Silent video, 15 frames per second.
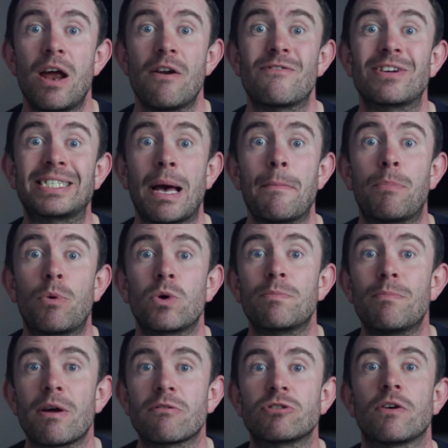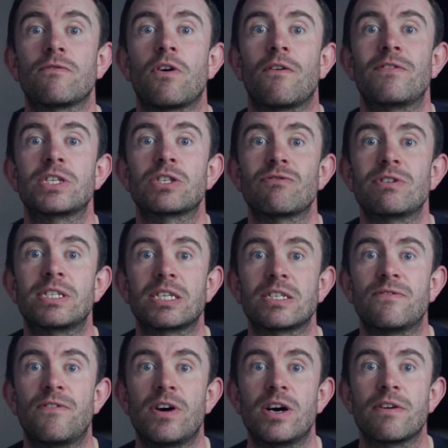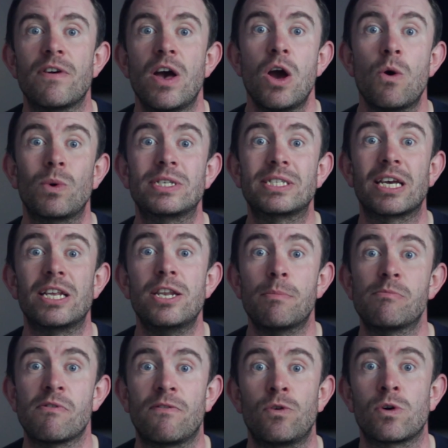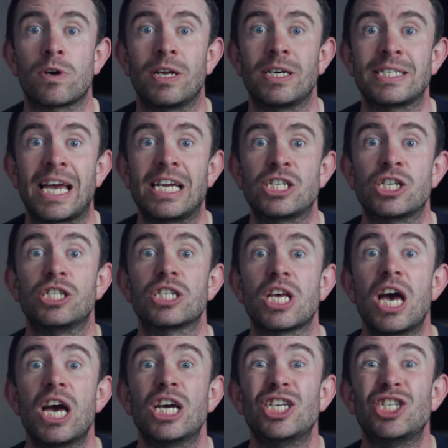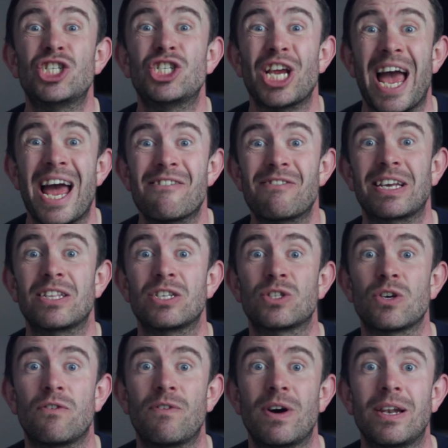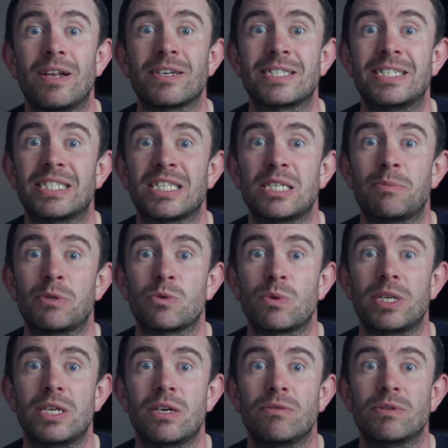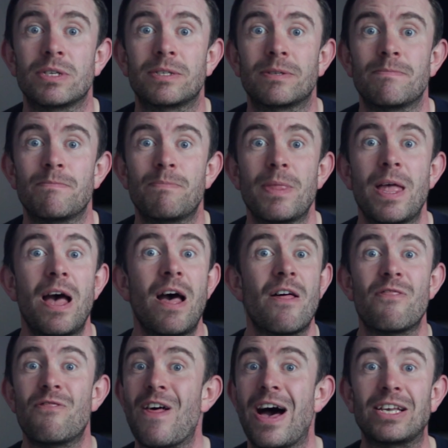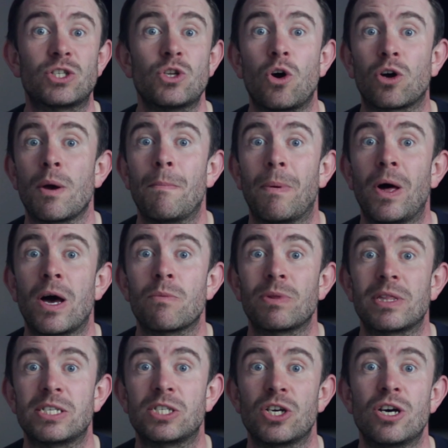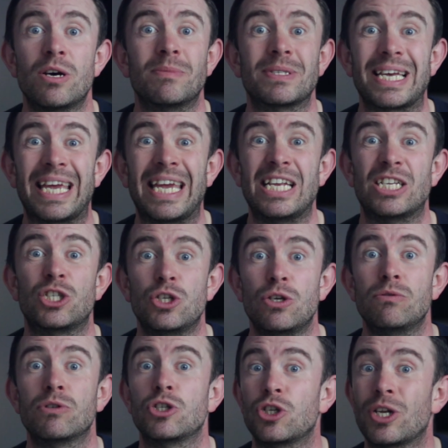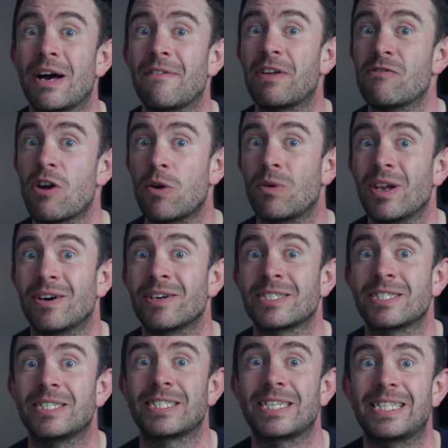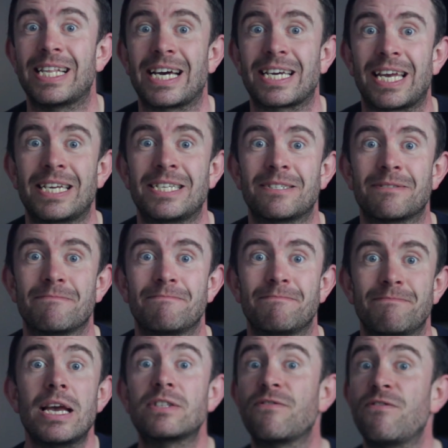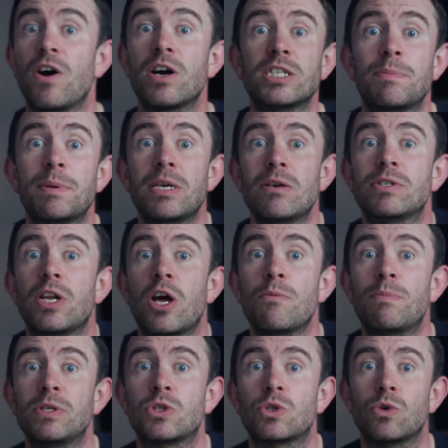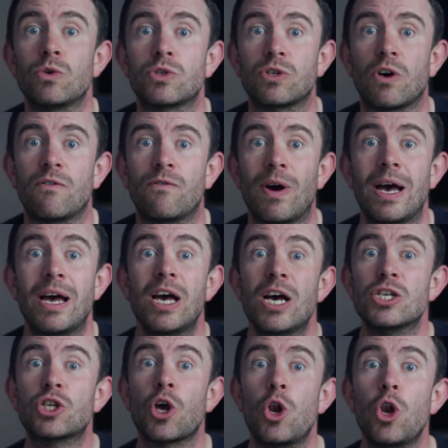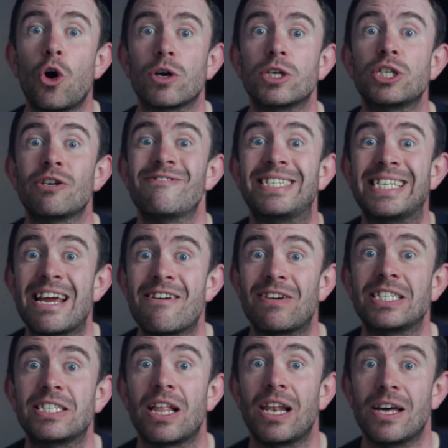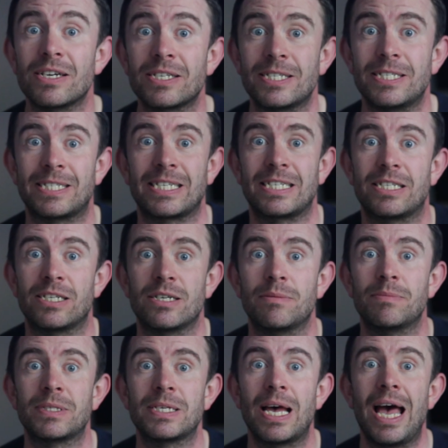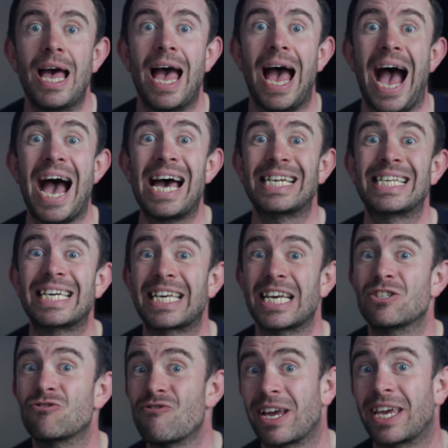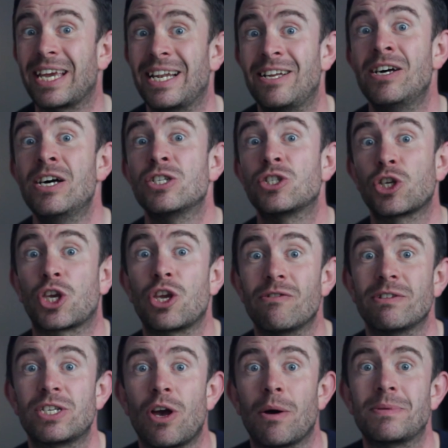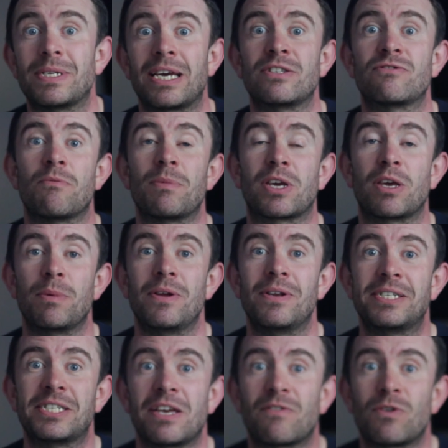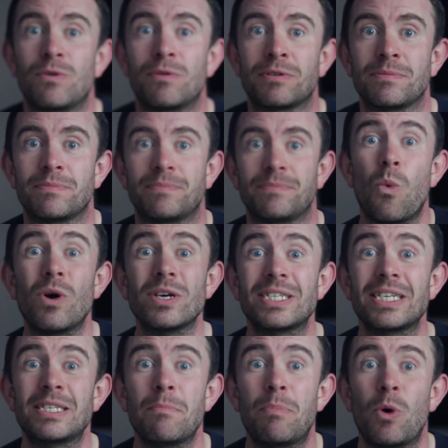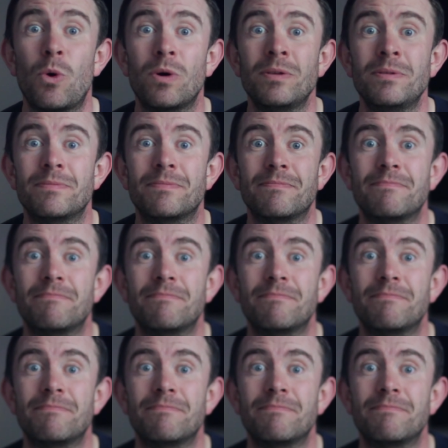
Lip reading: For example, with Microsoft Office 365, we see a number of organisations sharing the software licenses between users. That's not compliant with the terms. Each user should have their own license in that case. It's fine to be using open source software so long as you're adhering to the licensing terms and it gets regular security updates from the community, of course. Why is this important?